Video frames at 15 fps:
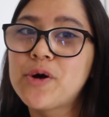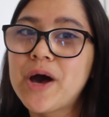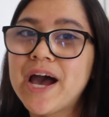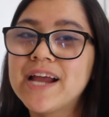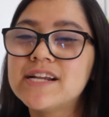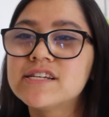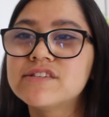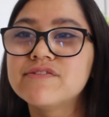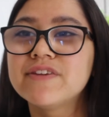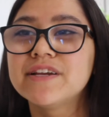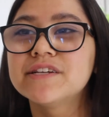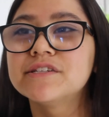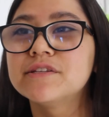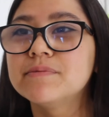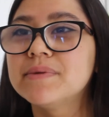I just
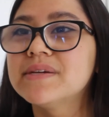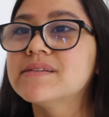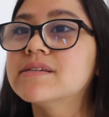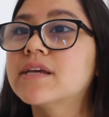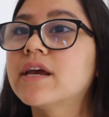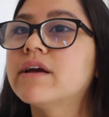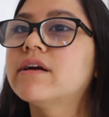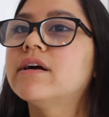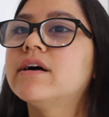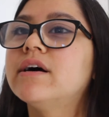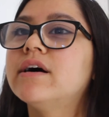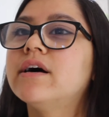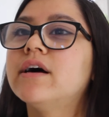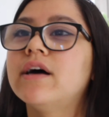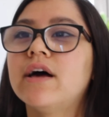finished the
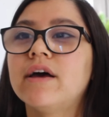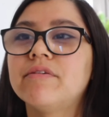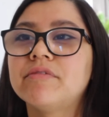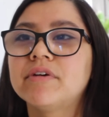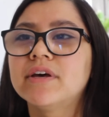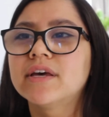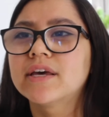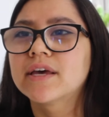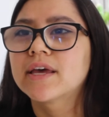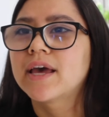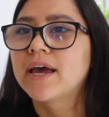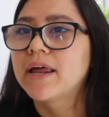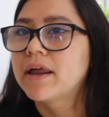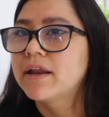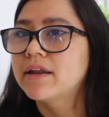mascara. I feel like it
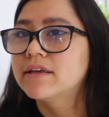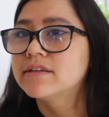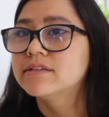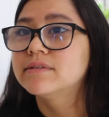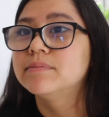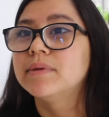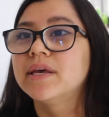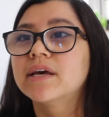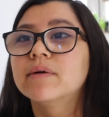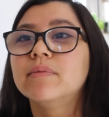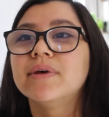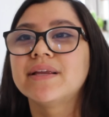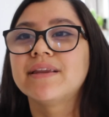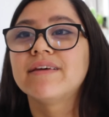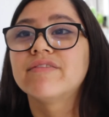kind of does make a
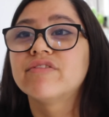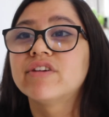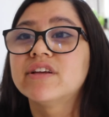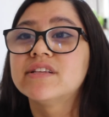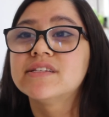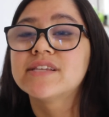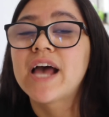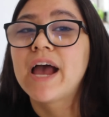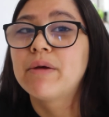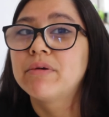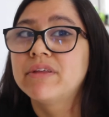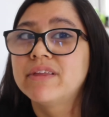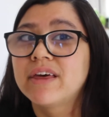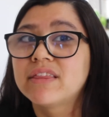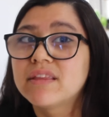big difference. I
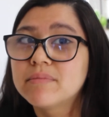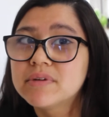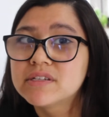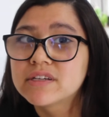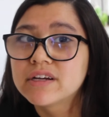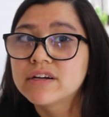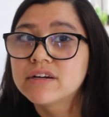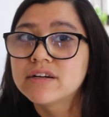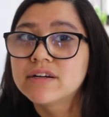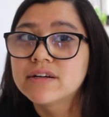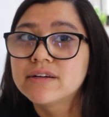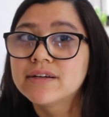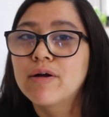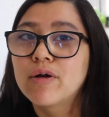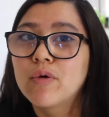really like the mascara.
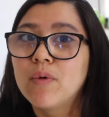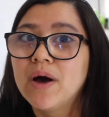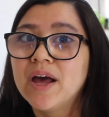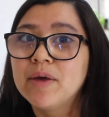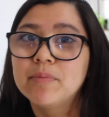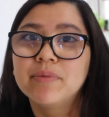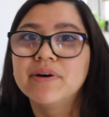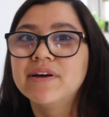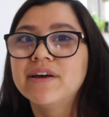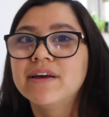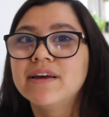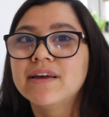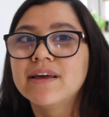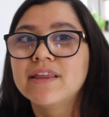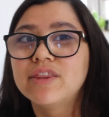I don't know why,
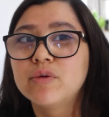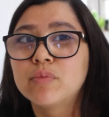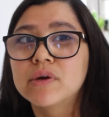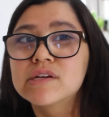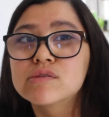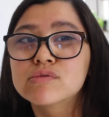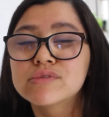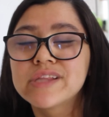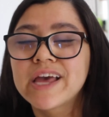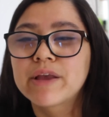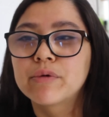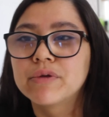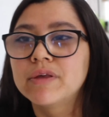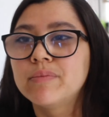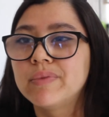but the brush was
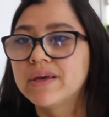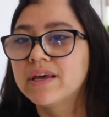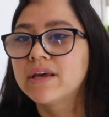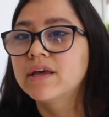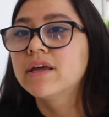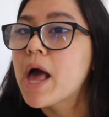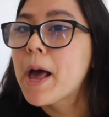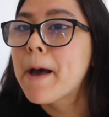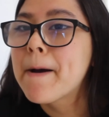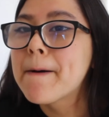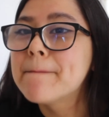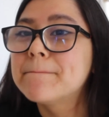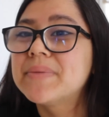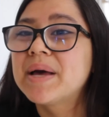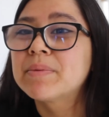like really big.
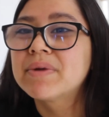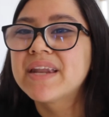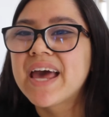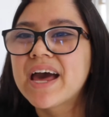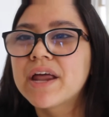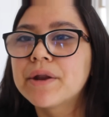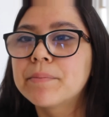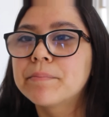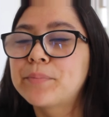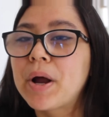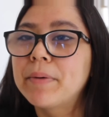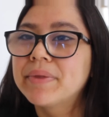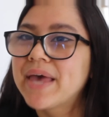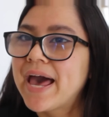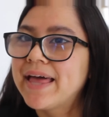Um, I'm gonna add
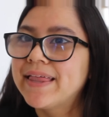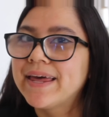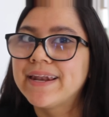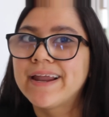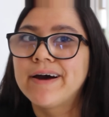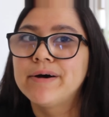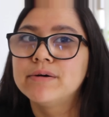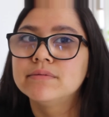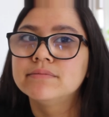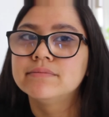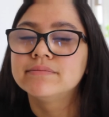probably highlight now.